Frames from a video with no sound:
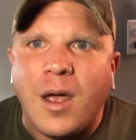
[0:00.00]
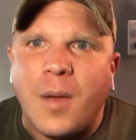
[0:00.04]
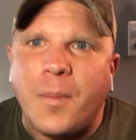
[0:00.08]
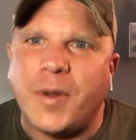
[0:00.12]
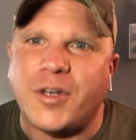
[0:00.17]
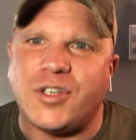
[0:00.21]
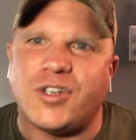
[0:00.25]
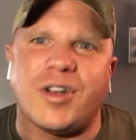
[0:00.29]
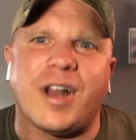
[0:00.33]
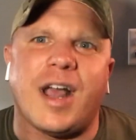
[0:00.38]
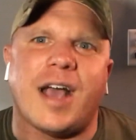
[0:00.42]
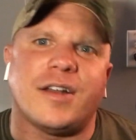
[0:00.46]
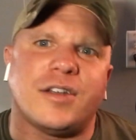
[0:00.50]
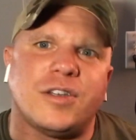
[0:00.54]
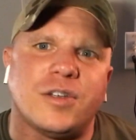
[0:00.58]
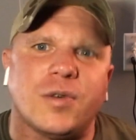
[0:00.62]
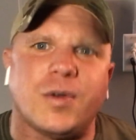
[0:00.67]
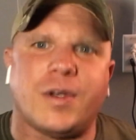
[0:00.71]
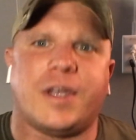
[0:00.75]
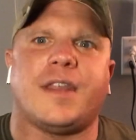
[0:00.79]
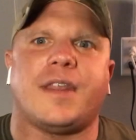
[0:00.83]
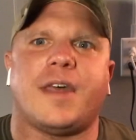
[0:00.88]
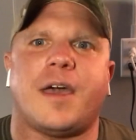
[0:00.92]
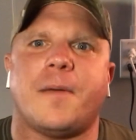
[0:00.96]
but you're not
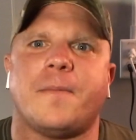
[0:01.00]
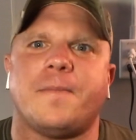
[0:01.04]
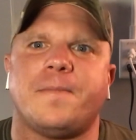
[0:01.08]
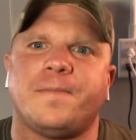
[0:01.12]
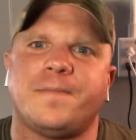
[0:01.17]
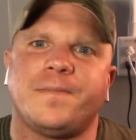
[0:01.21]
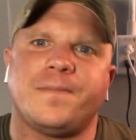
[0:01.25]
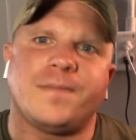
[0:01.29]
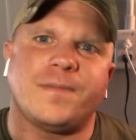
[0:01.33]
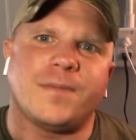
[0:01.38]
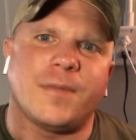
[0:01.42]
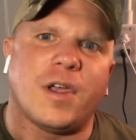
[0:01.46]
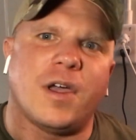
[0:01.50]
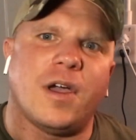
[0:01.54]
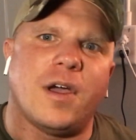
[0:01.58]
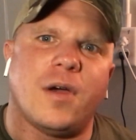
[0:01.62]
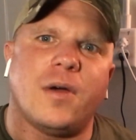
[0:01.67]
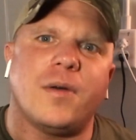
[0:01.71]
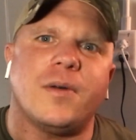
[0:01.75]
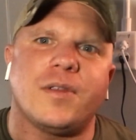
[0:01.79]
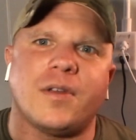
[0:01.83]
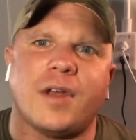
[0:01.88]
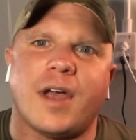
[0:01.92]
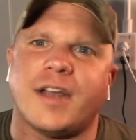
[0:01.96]
doing them you
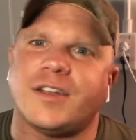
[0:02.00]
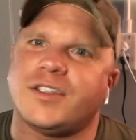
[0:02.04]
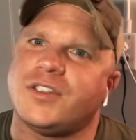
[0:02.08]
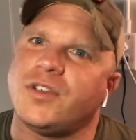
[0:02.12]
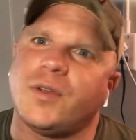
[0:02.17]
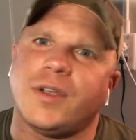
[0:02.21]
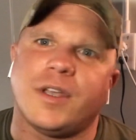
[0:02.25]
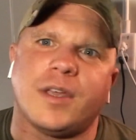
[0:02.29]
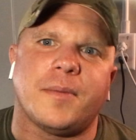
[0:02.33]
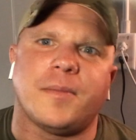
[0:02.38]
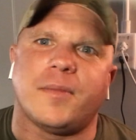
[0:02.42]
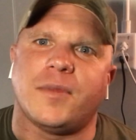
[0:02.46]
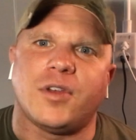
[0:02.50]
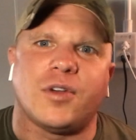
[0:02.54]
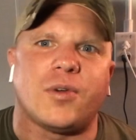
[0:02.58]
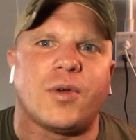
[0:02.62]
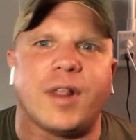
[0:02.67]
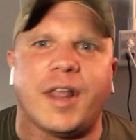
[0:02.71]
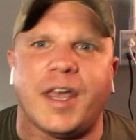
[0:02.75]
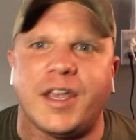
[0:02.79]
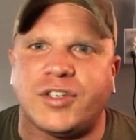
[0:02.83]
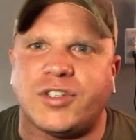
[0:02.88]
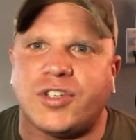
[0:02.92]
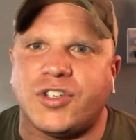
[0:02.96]
know you're not doing them in your
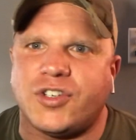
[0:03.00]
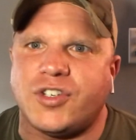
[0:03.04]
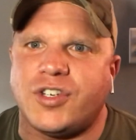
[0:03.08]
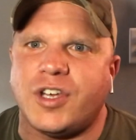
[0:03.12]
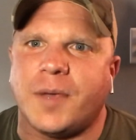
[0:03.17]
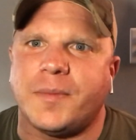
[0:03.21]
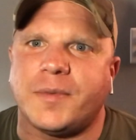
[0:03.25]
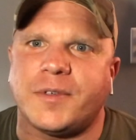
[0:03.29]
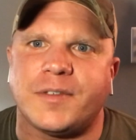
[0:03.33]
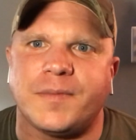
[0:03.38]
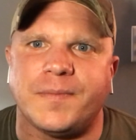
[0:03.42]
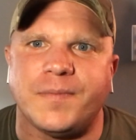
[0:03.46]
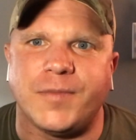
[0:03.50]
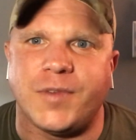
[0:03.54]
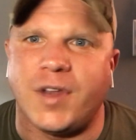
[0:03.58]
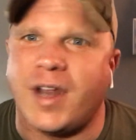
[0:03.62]
relationships